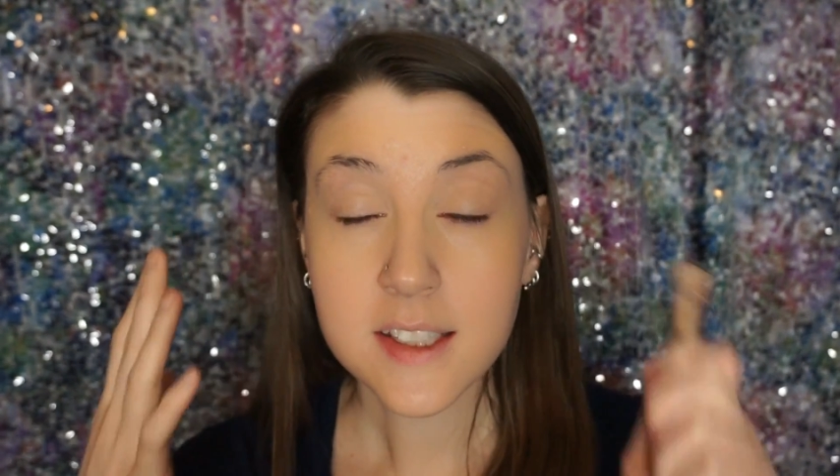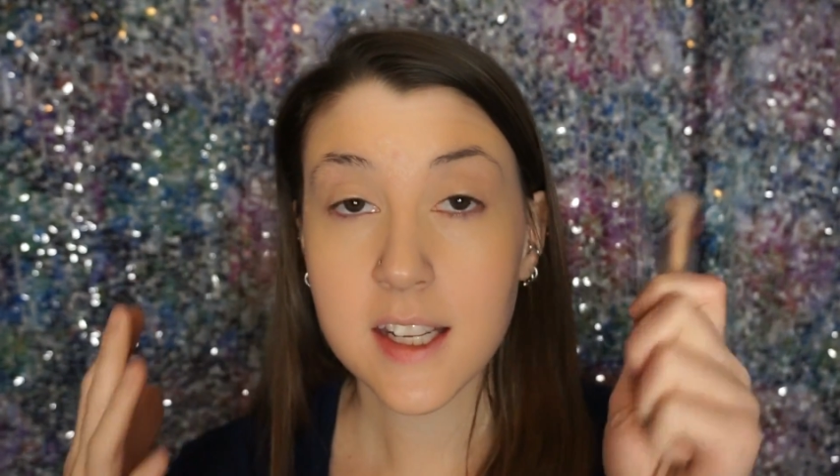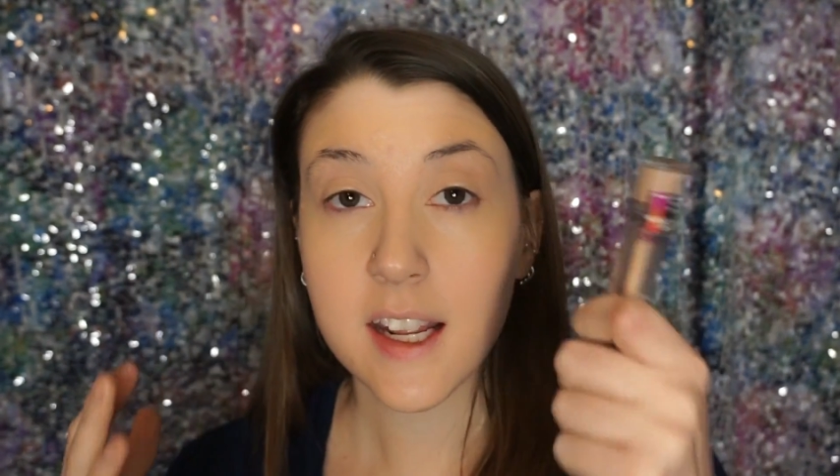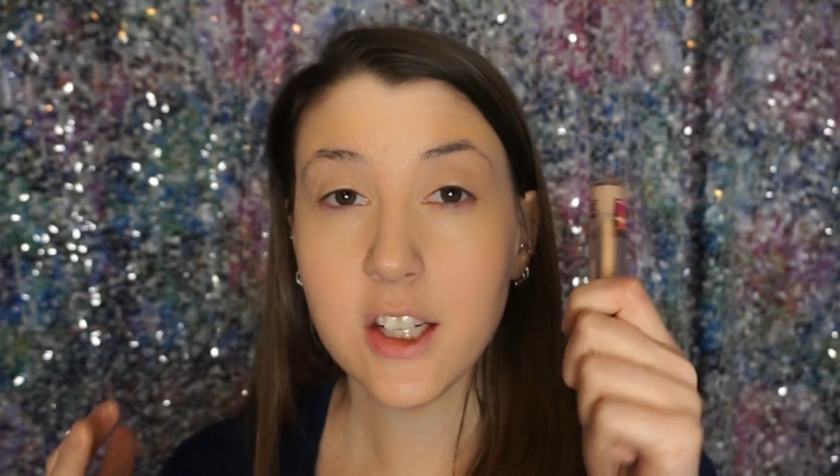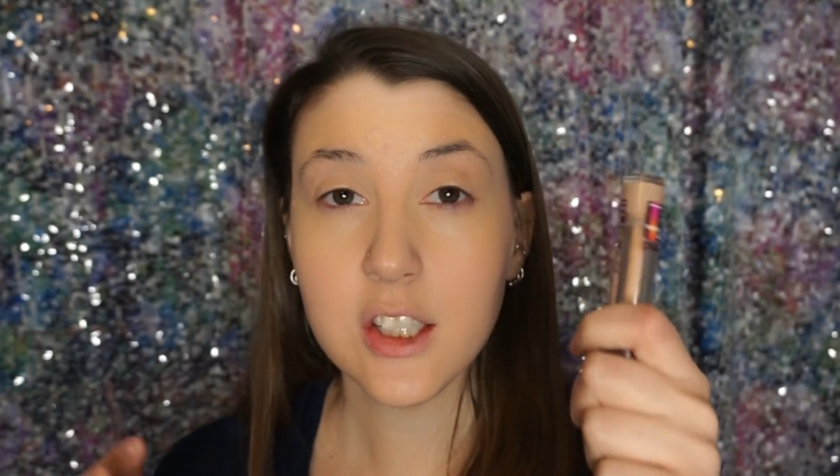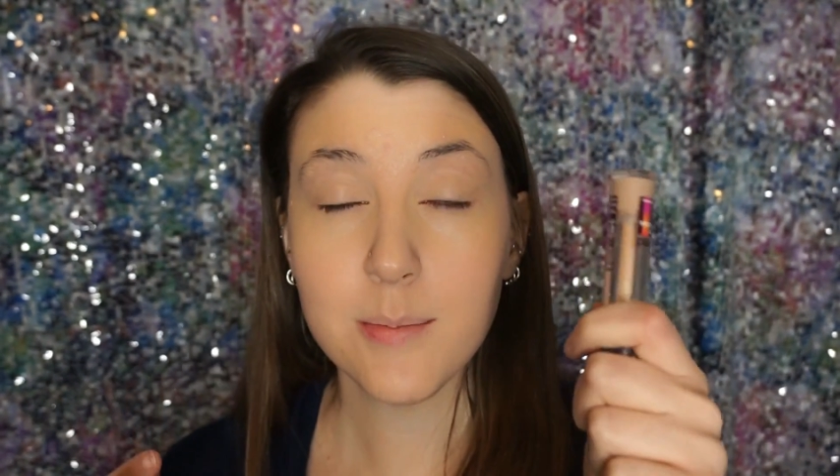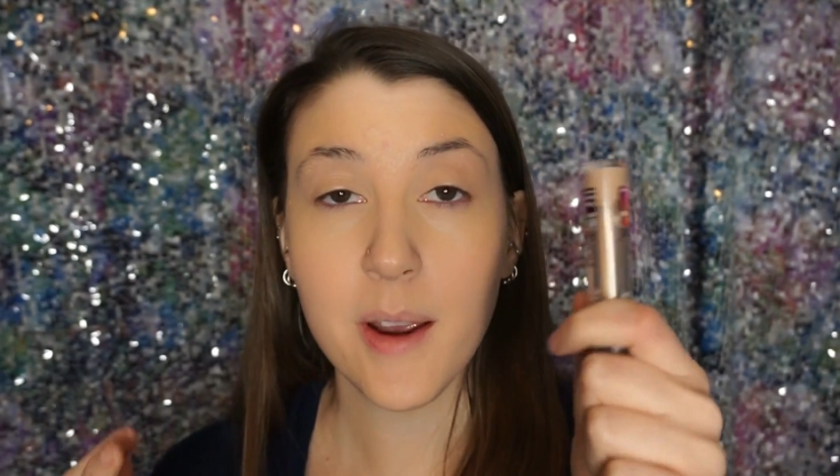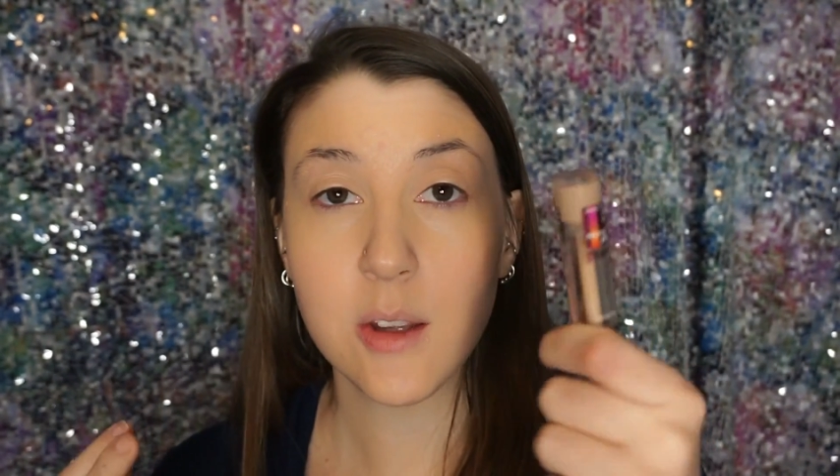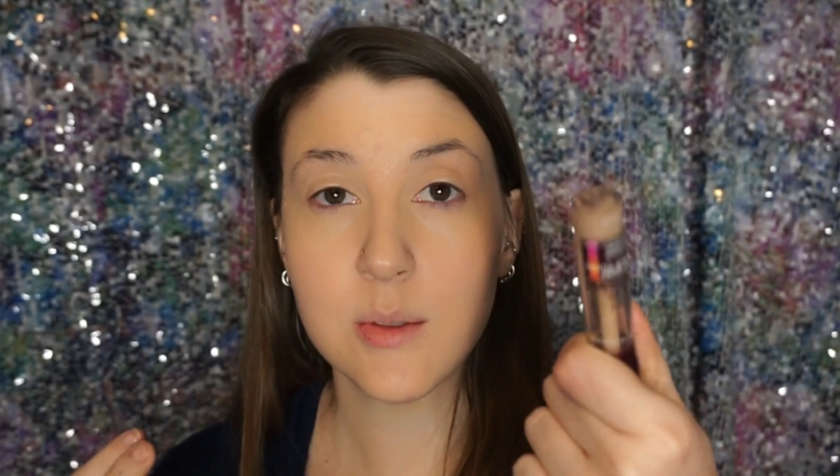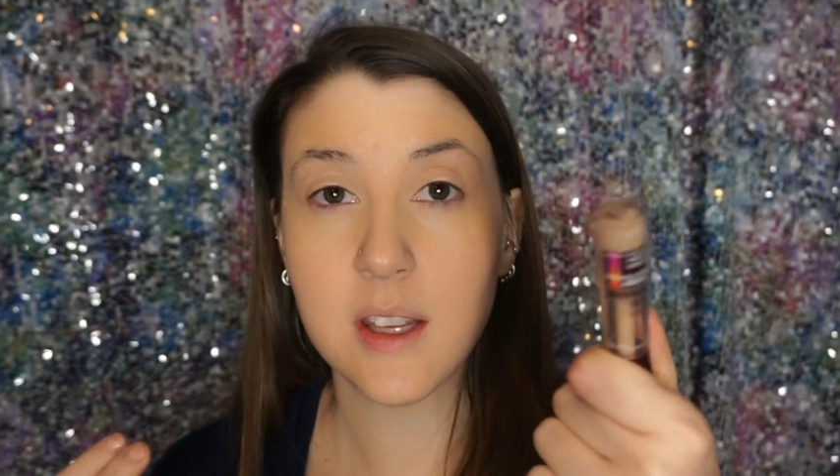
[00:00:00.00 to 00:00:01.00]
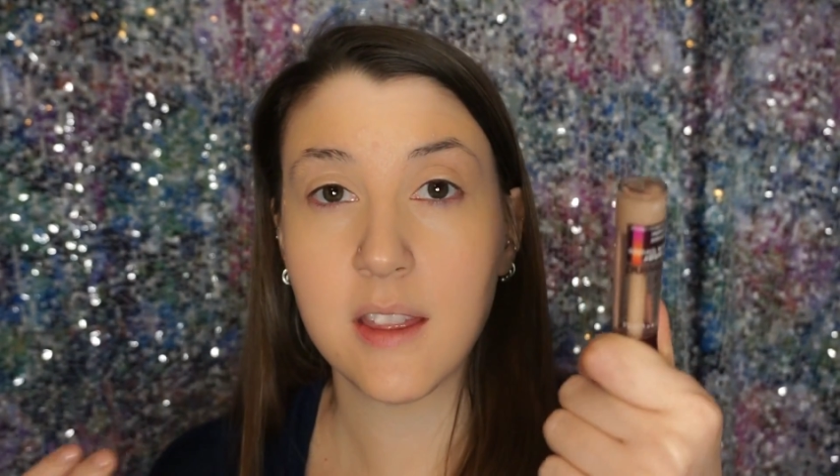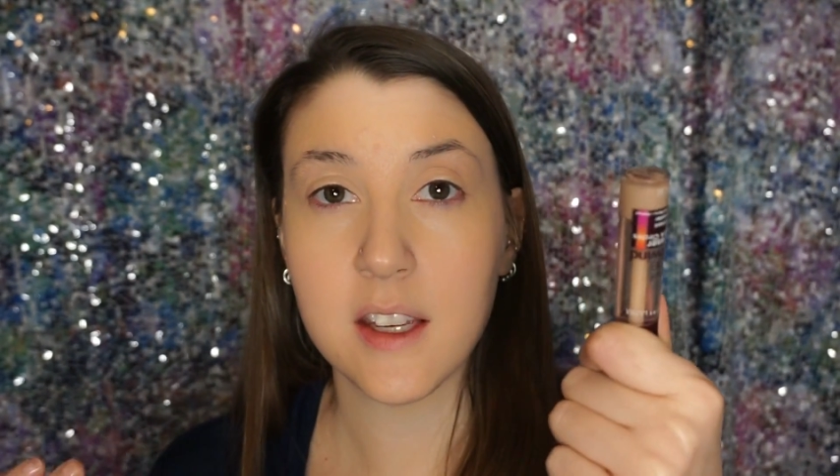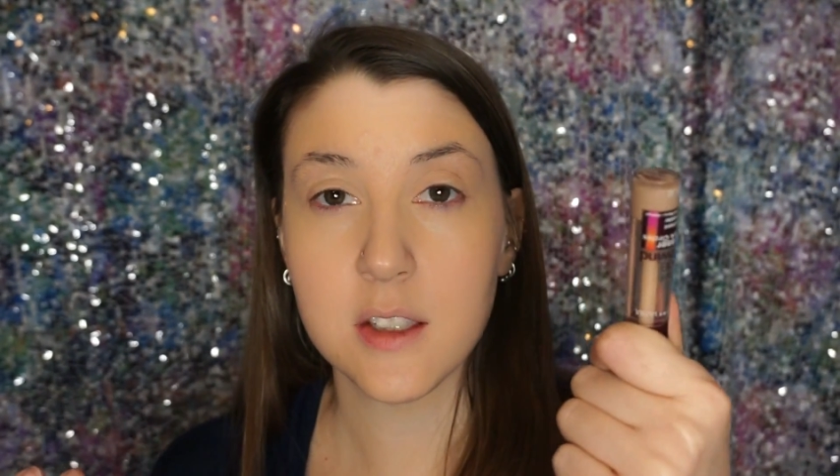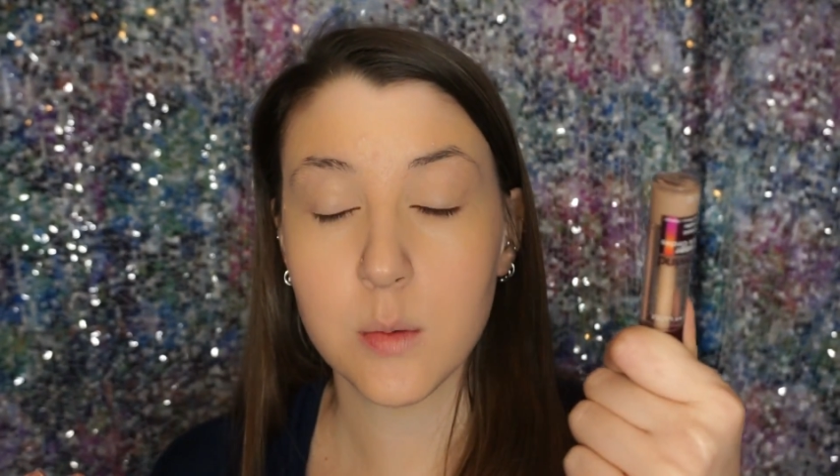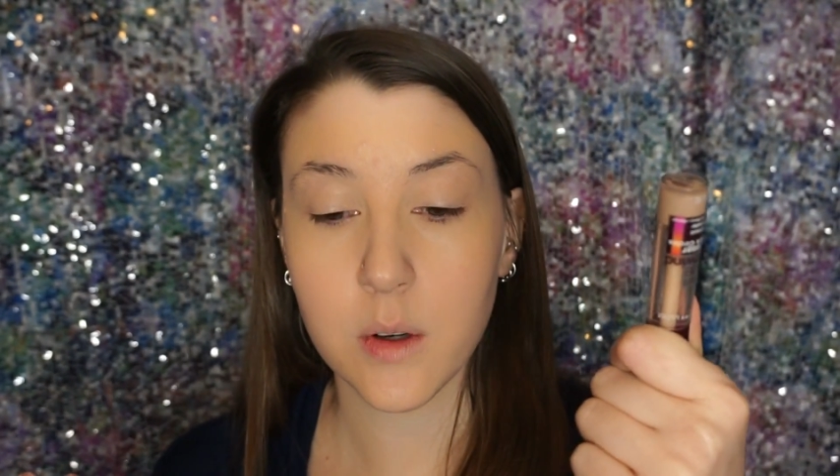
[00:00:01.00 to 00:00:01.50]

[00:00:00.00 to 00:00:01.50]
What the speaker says: Today, just by using this,